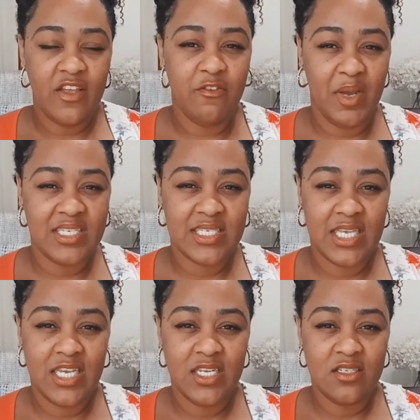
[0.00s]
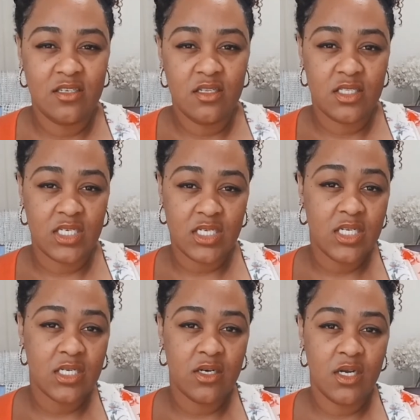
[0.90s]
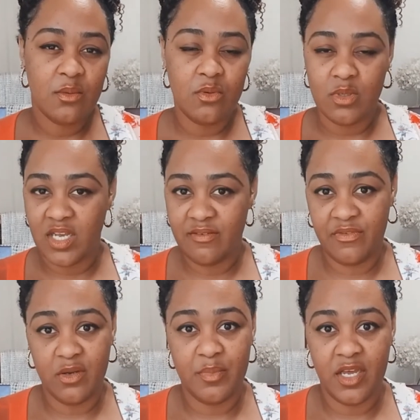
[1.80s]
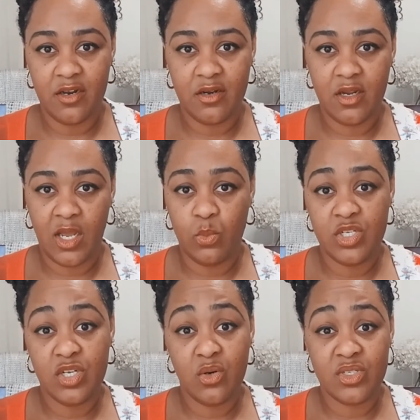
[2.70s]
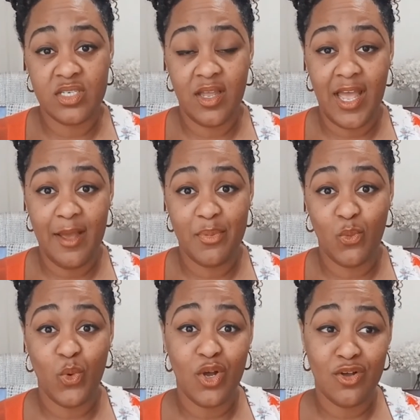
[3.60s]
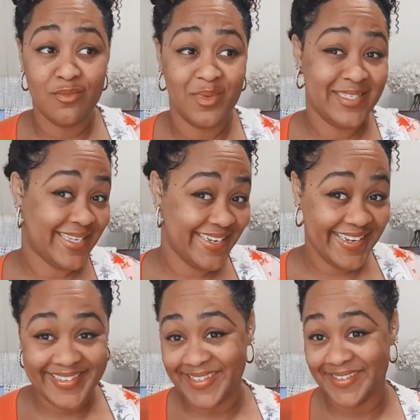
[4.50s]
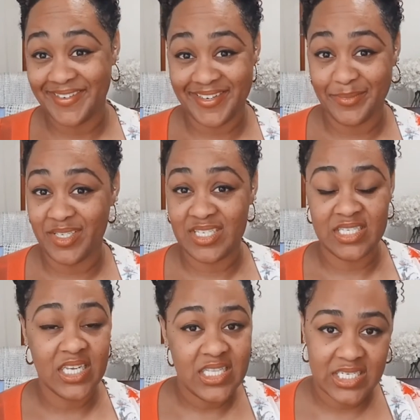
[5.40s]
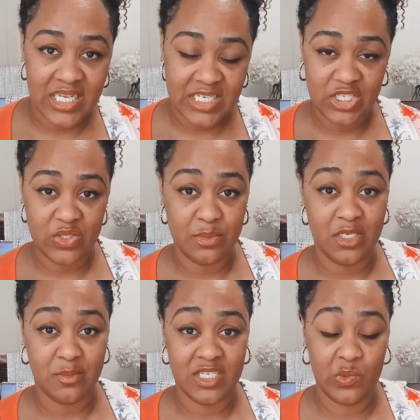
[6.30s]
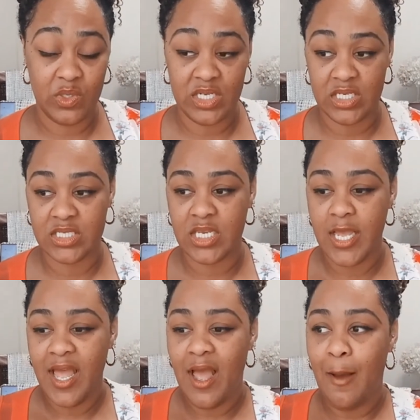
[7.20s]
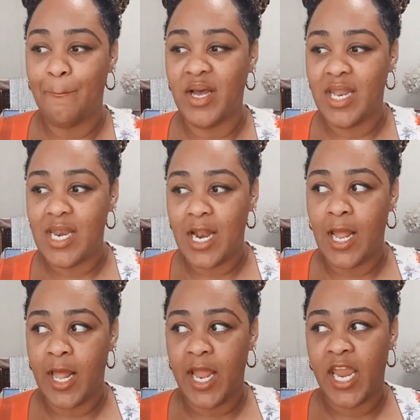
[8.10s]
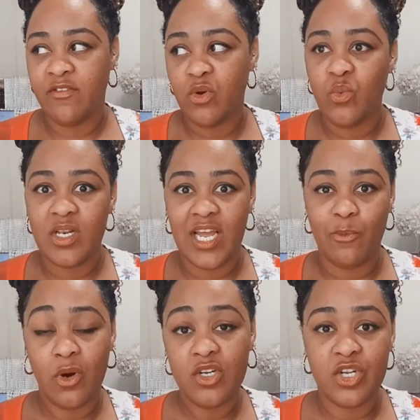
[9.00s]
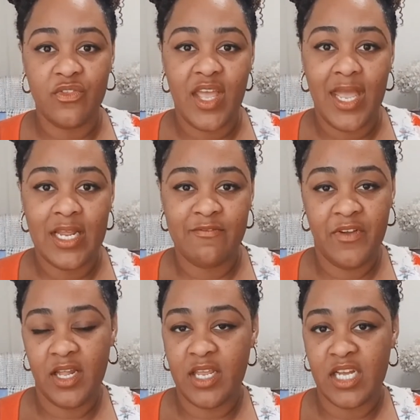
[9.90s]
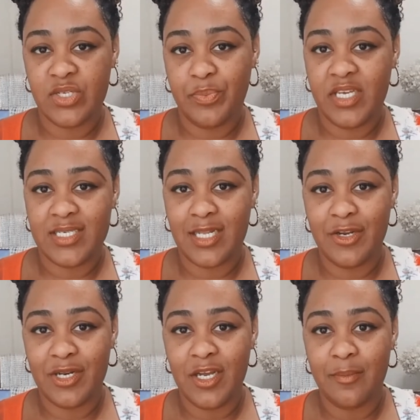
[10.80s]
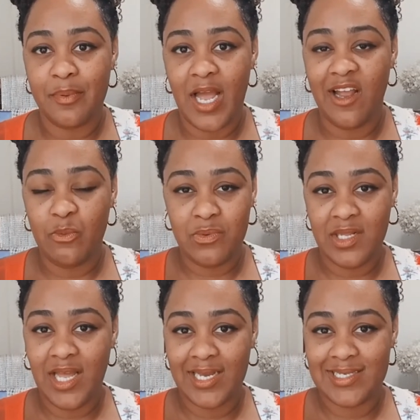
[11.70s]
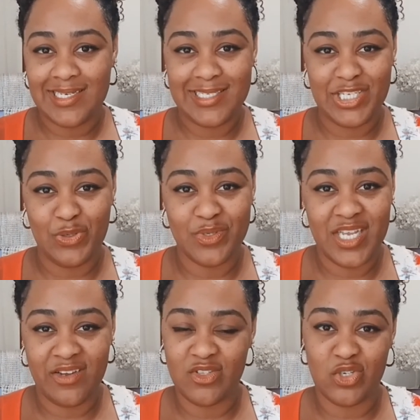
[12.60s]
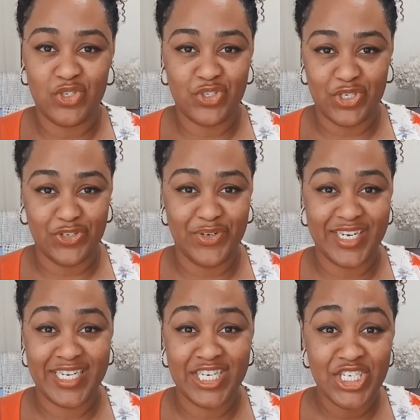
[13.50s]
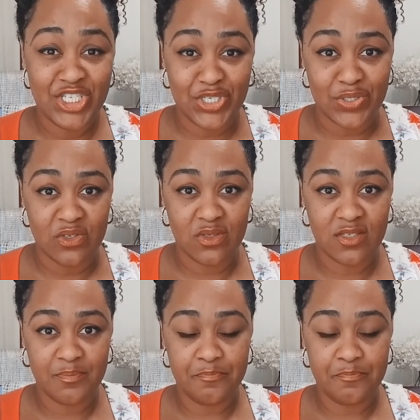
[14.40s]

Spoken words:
if my skin did clear up, will I feel better? I wouldn't know until it happened. Well, my skin has cleared up. It's nothing like it used to be in my 20s. But even when I worked on that and finally got to a place clearing up, I realized I still was having those triggering issues.